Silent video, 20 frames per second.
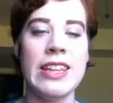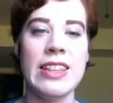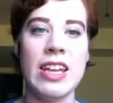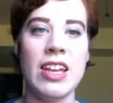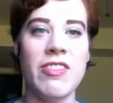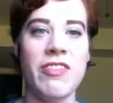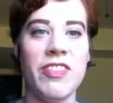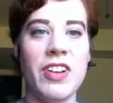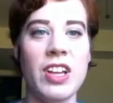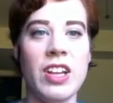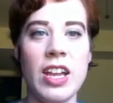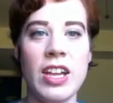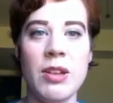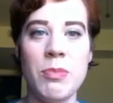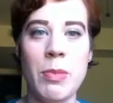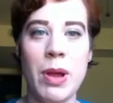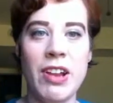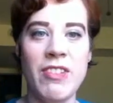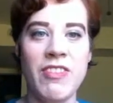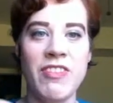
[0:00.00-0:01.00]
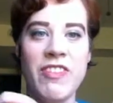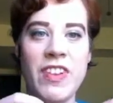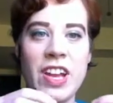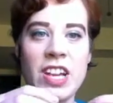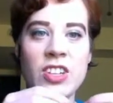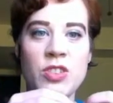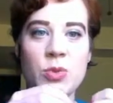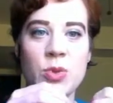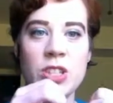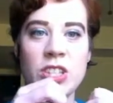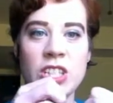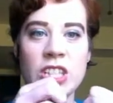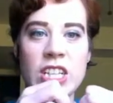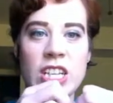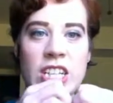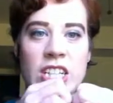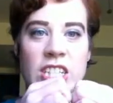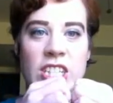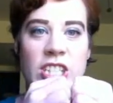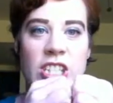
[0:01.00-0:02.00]
that I felt like my face was
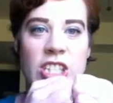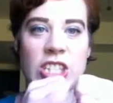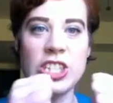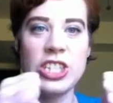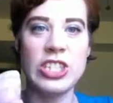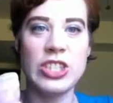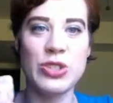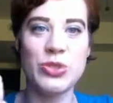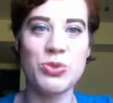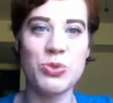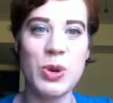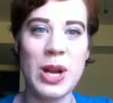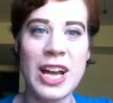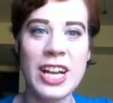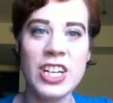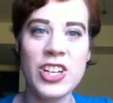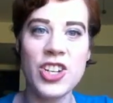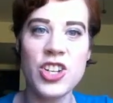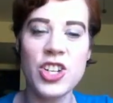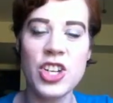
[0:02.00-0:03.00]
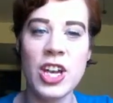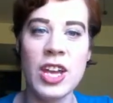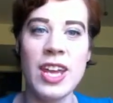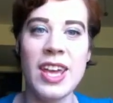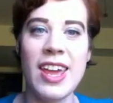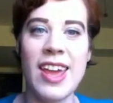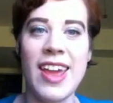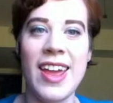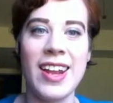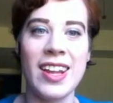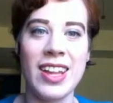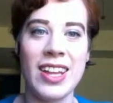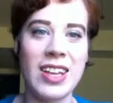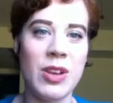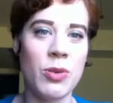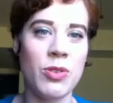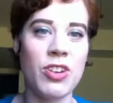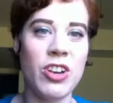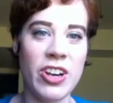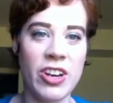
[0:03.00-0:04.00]
getting stretched and
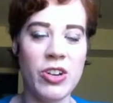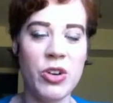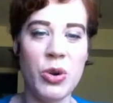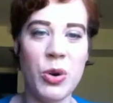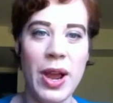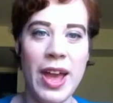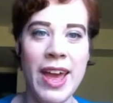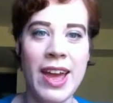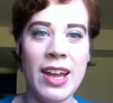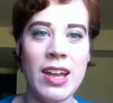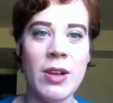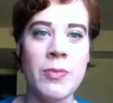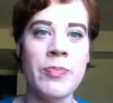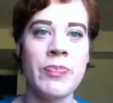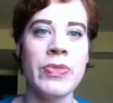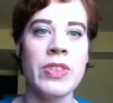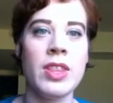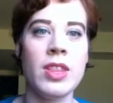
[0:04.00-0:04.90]
like it was gonna crack.